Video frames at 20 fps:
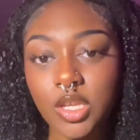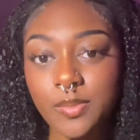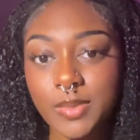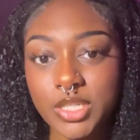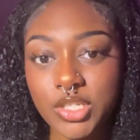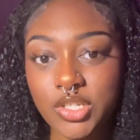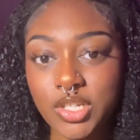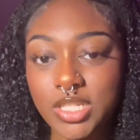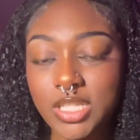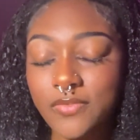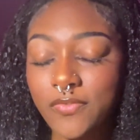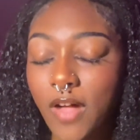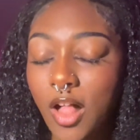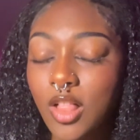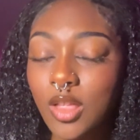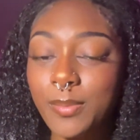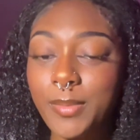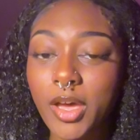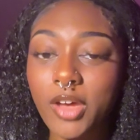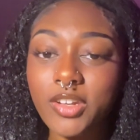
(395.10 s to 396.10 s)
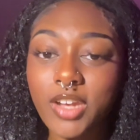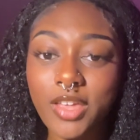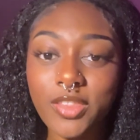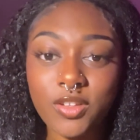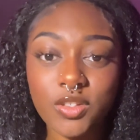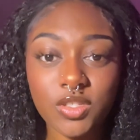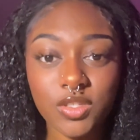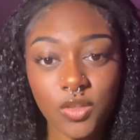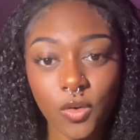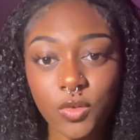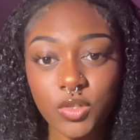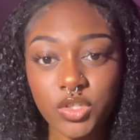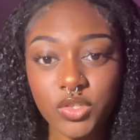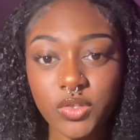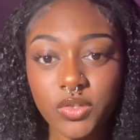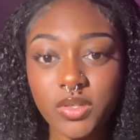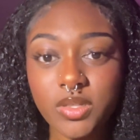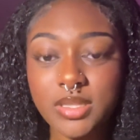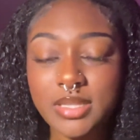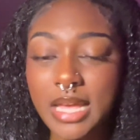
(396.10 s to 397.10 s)
be sure to follow me on other
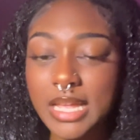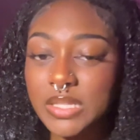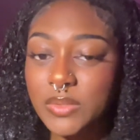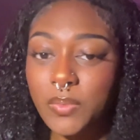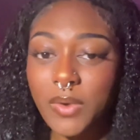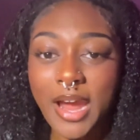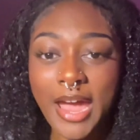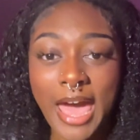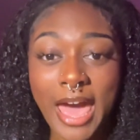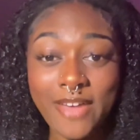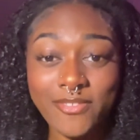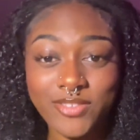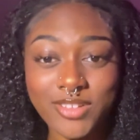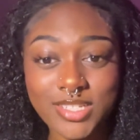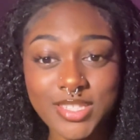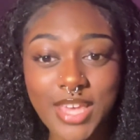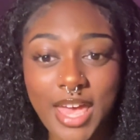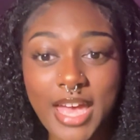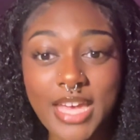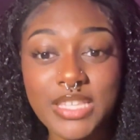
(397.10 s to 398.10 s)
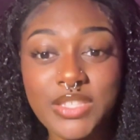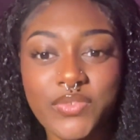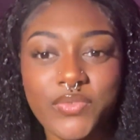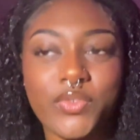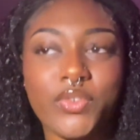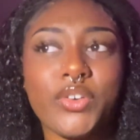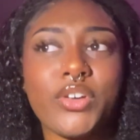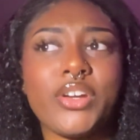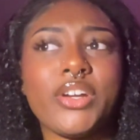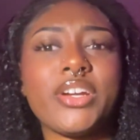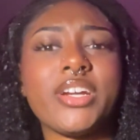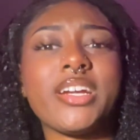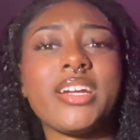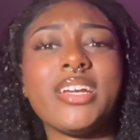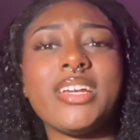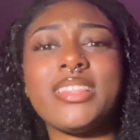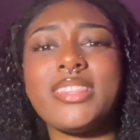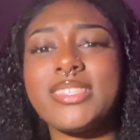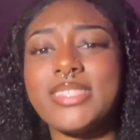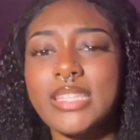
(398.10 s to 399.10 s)
socials. That's where I advertise for
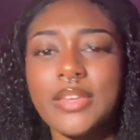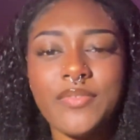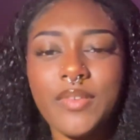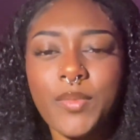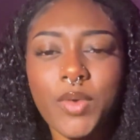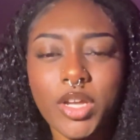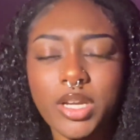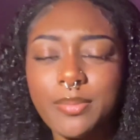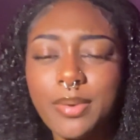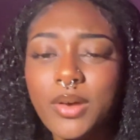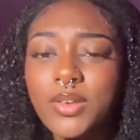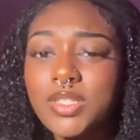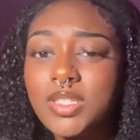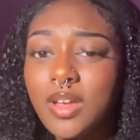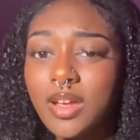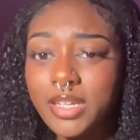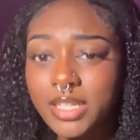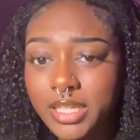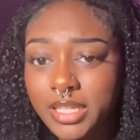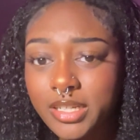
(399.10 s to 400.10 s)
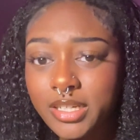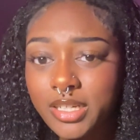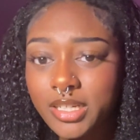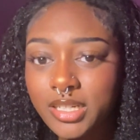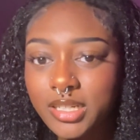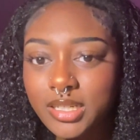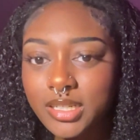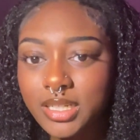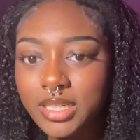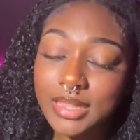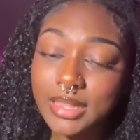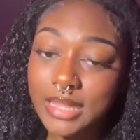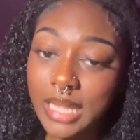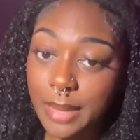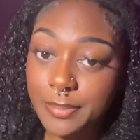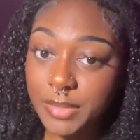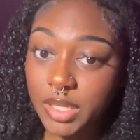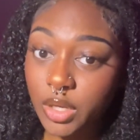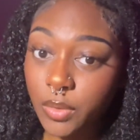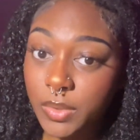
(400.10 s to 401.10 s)
the stuff I'm gonna post on here. Let
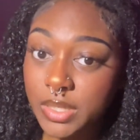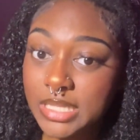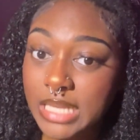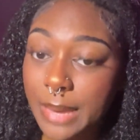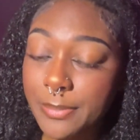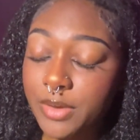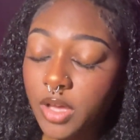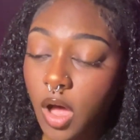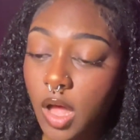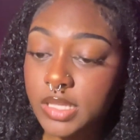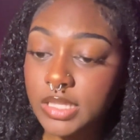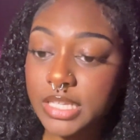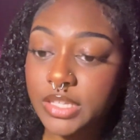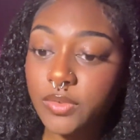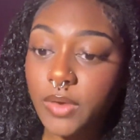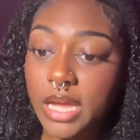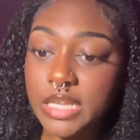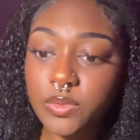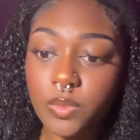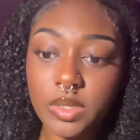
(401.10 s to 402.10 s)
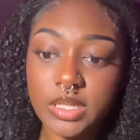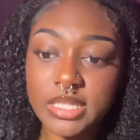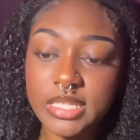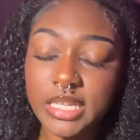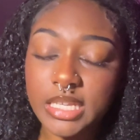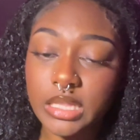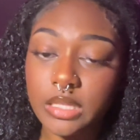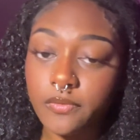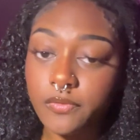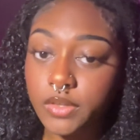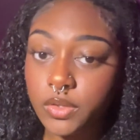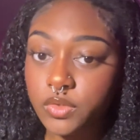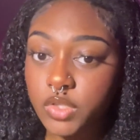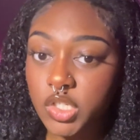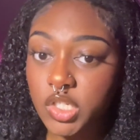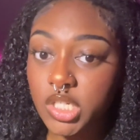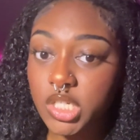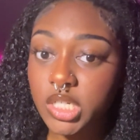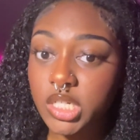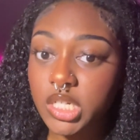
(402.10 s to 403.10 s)
me know what type of content you guys want to see in the
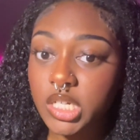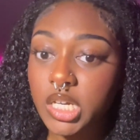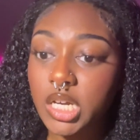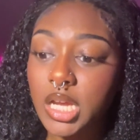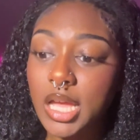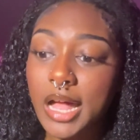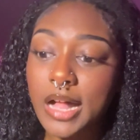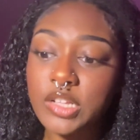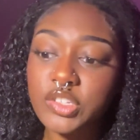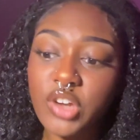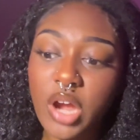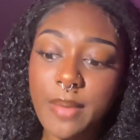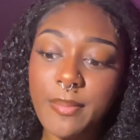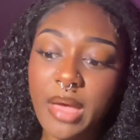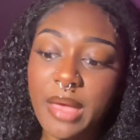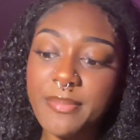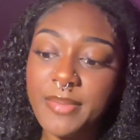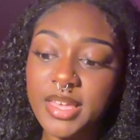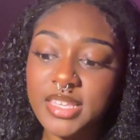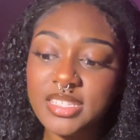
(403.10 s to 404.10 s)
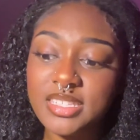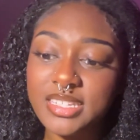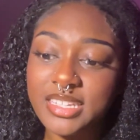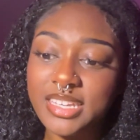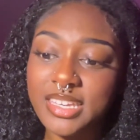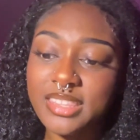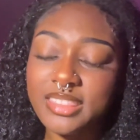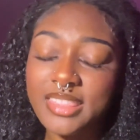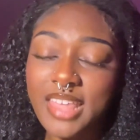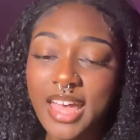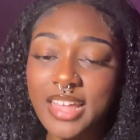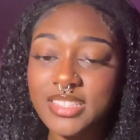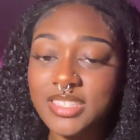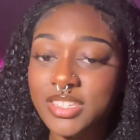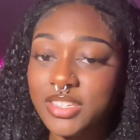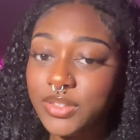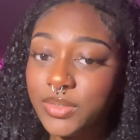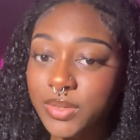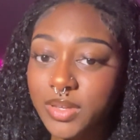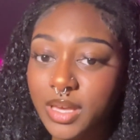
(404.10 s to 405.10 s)
future. I'll try my best to get that
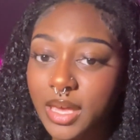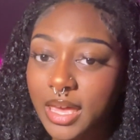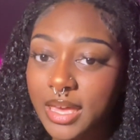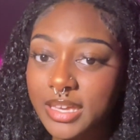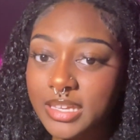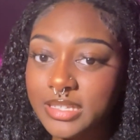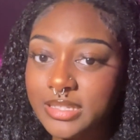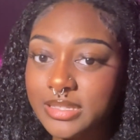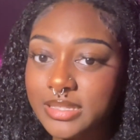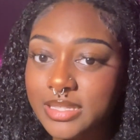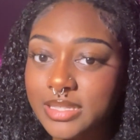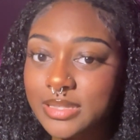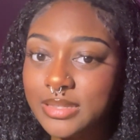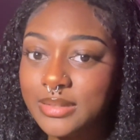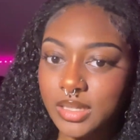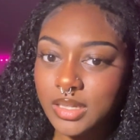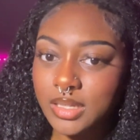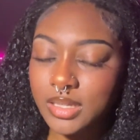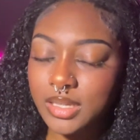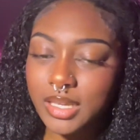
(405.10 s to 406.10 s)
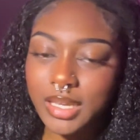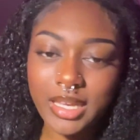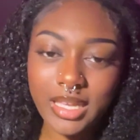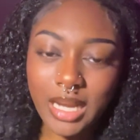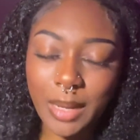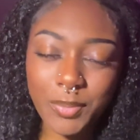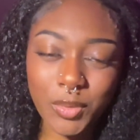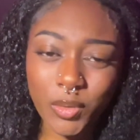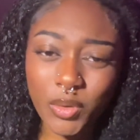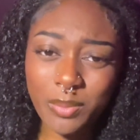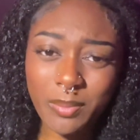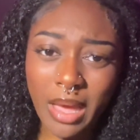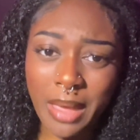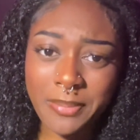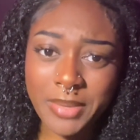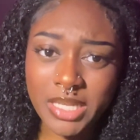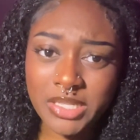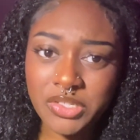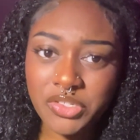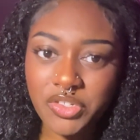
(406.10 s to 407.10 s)
to you guys. And I'm doing my
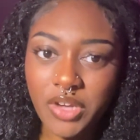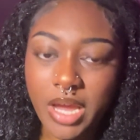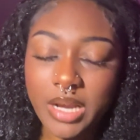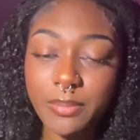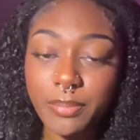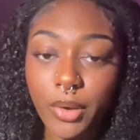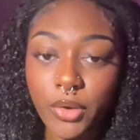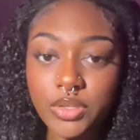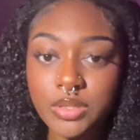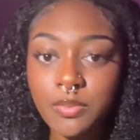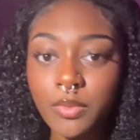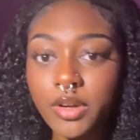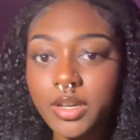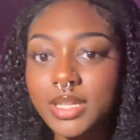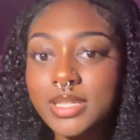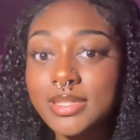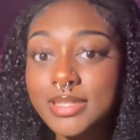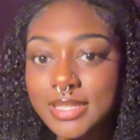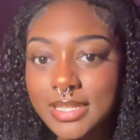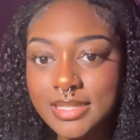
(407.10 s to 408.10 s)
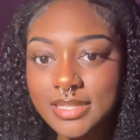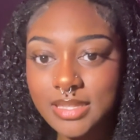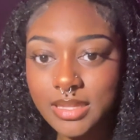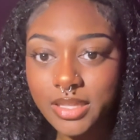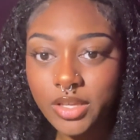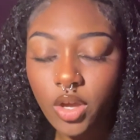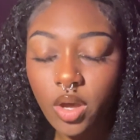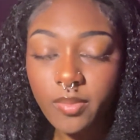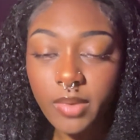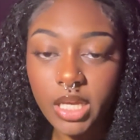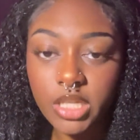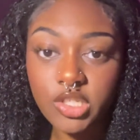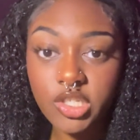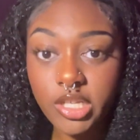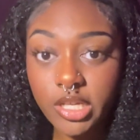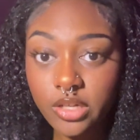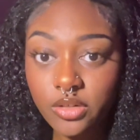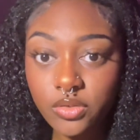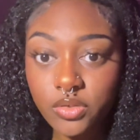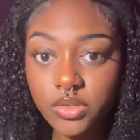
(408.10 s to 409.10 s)
best to try to post more consistently on my
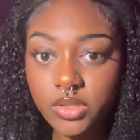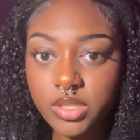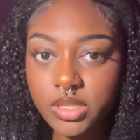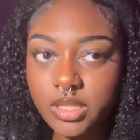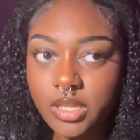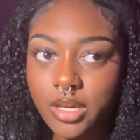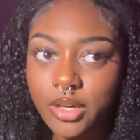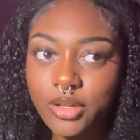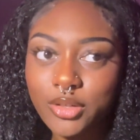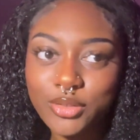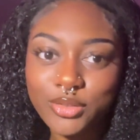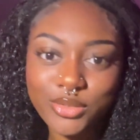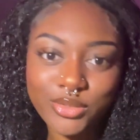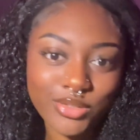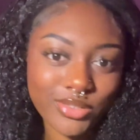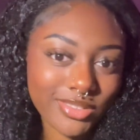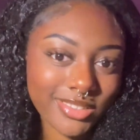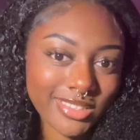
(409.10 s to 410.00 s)
channel, so